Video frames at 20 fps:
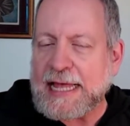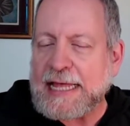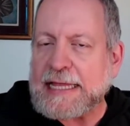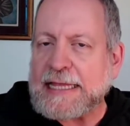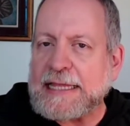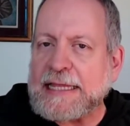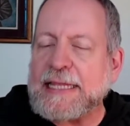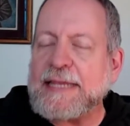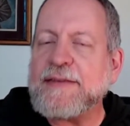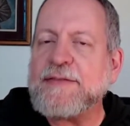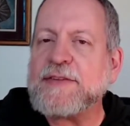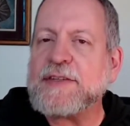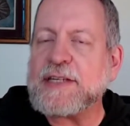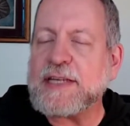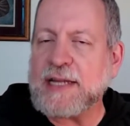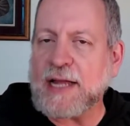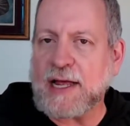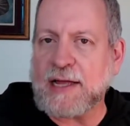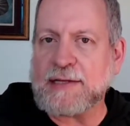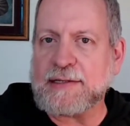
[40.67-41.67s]
lives in
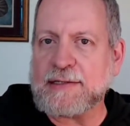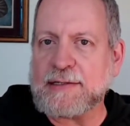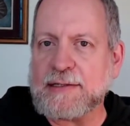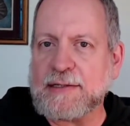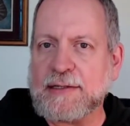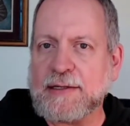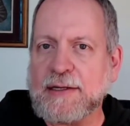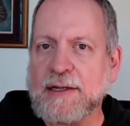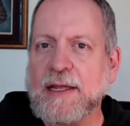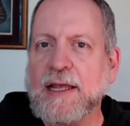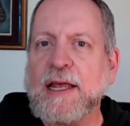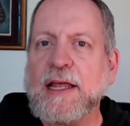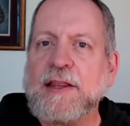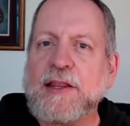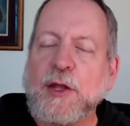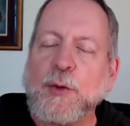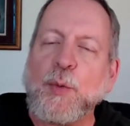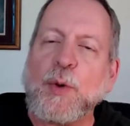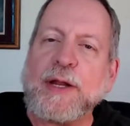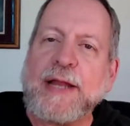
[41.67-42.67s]
us,
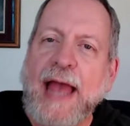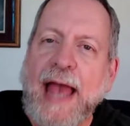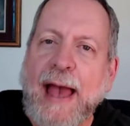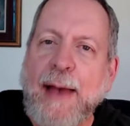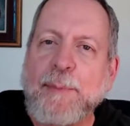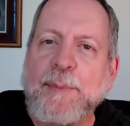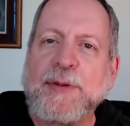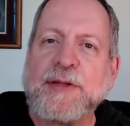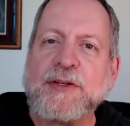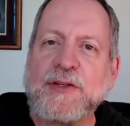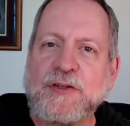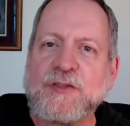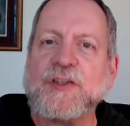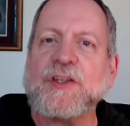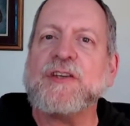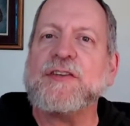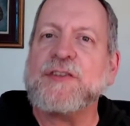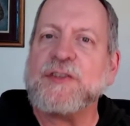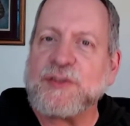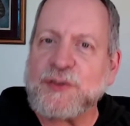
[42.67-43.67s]
that what happened to
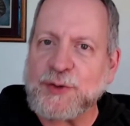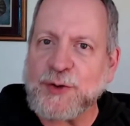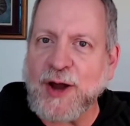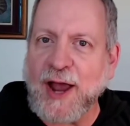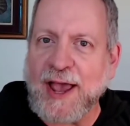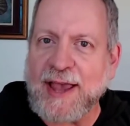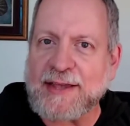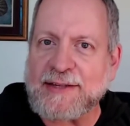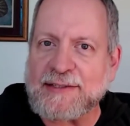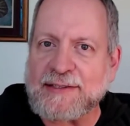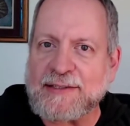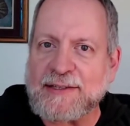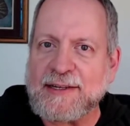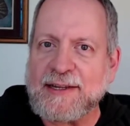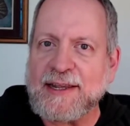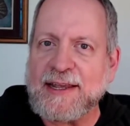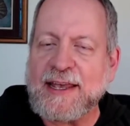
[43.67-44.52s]
Jesus Christ